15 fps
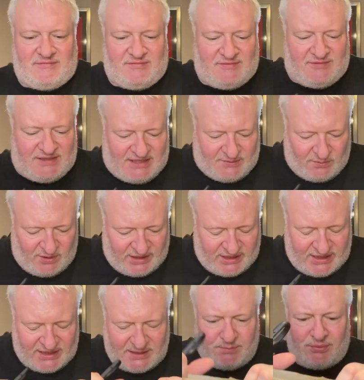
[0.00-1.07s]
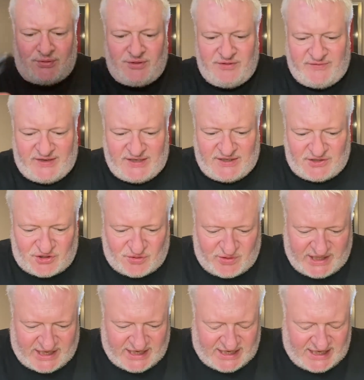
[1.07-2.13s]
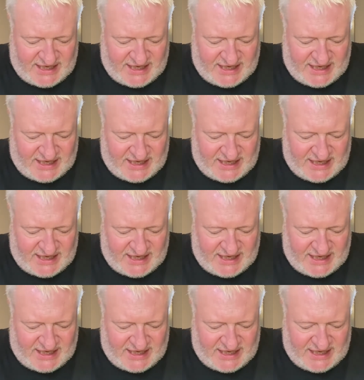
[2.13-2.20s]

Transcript: this one is proving tricky.